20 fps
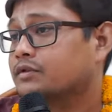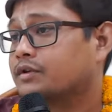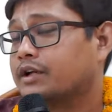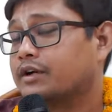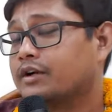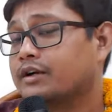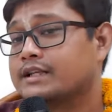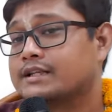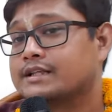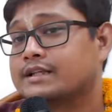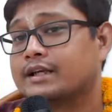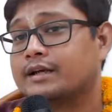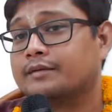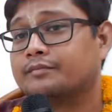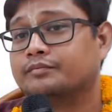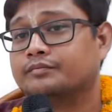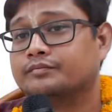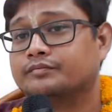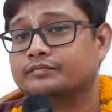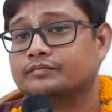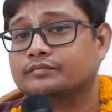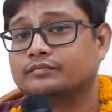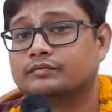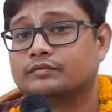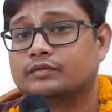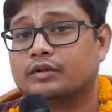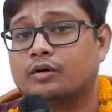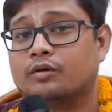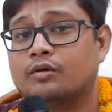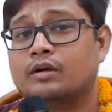Cannot escape.
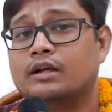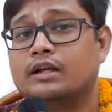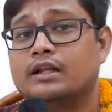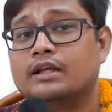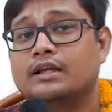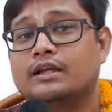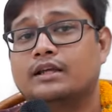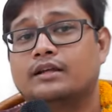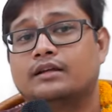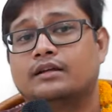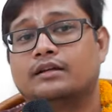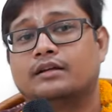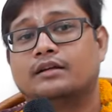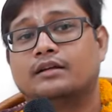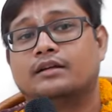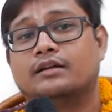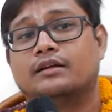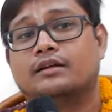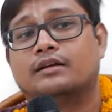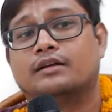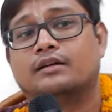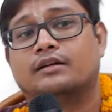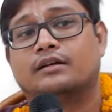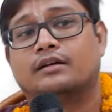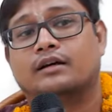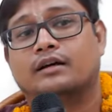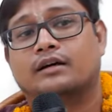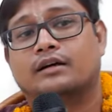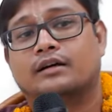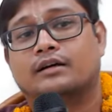Only
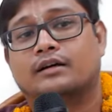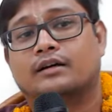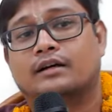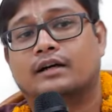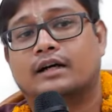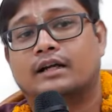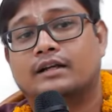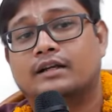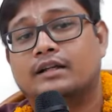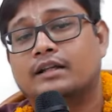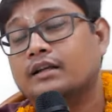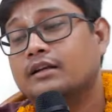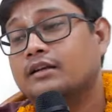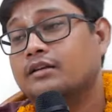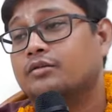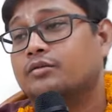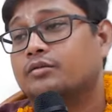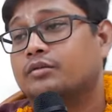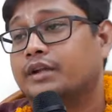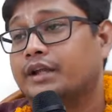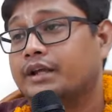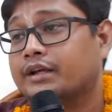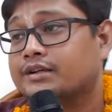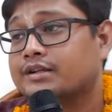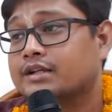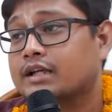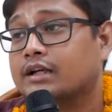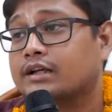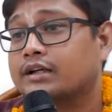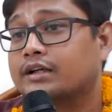until you
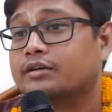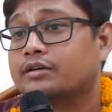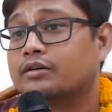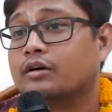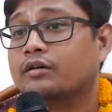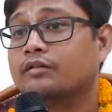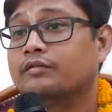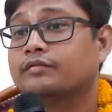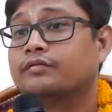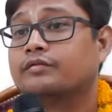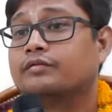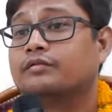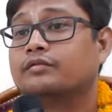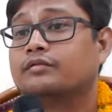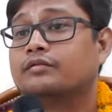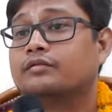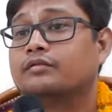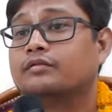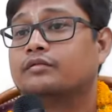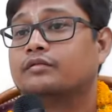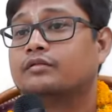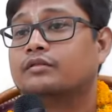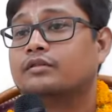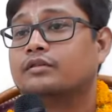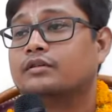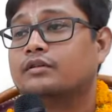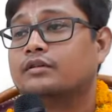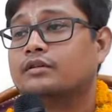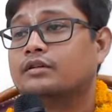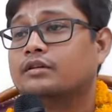take shelter of
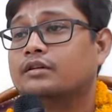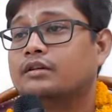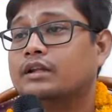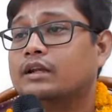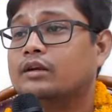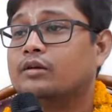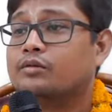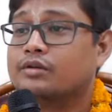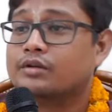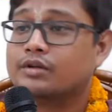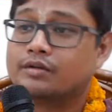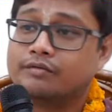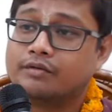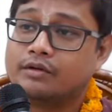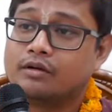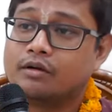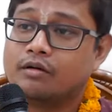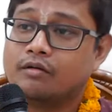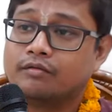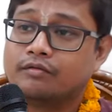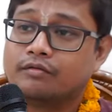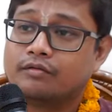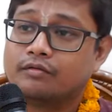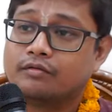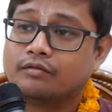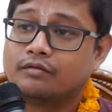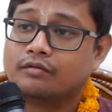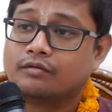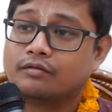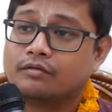the lotus feet of
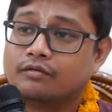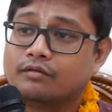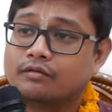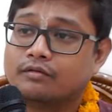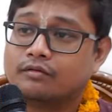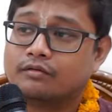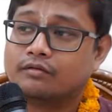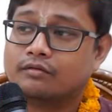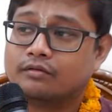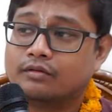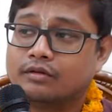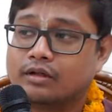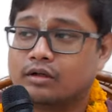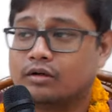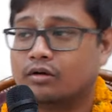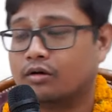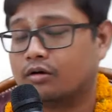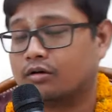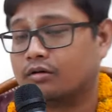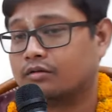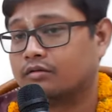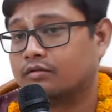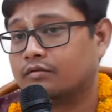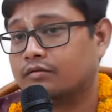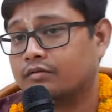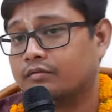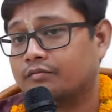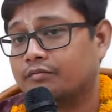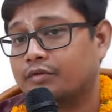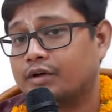the Lord.
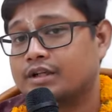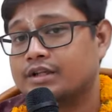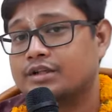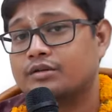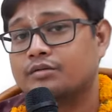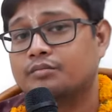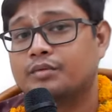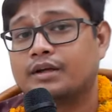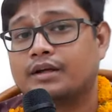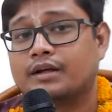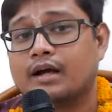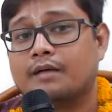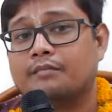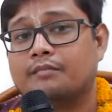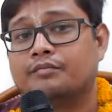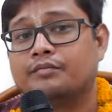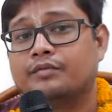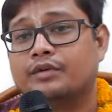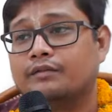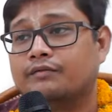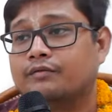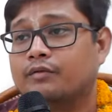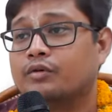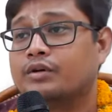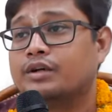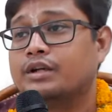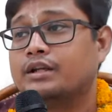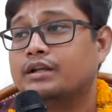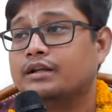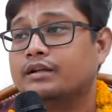Once you become
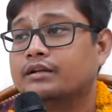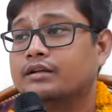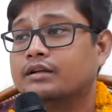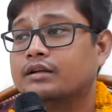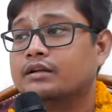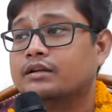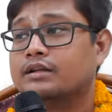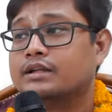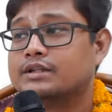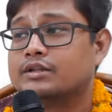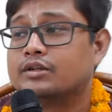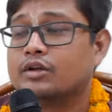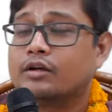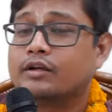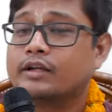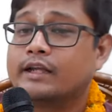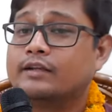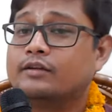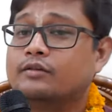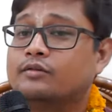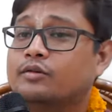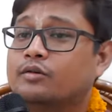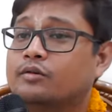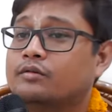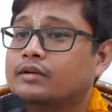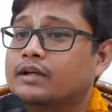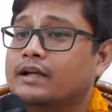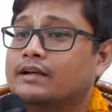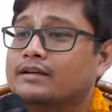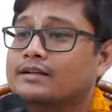devotee, it's not that you
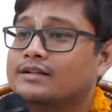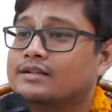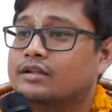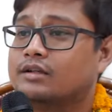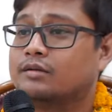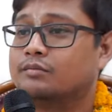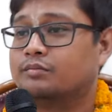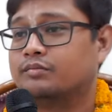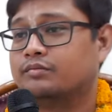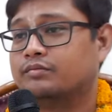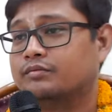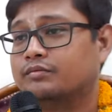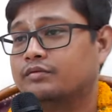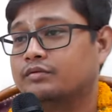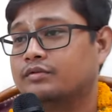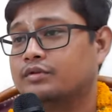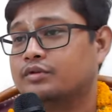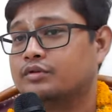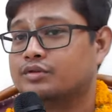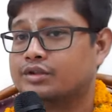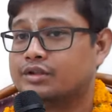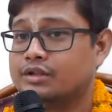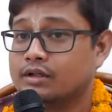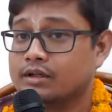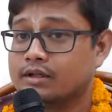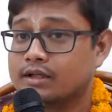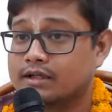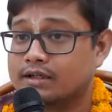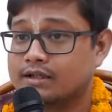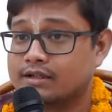don't get disturbed. You
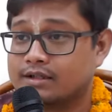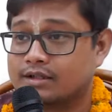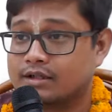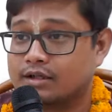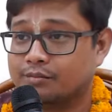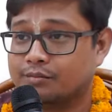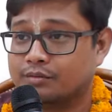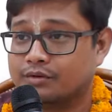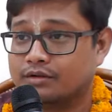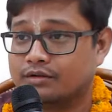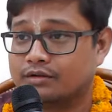still get disturbed.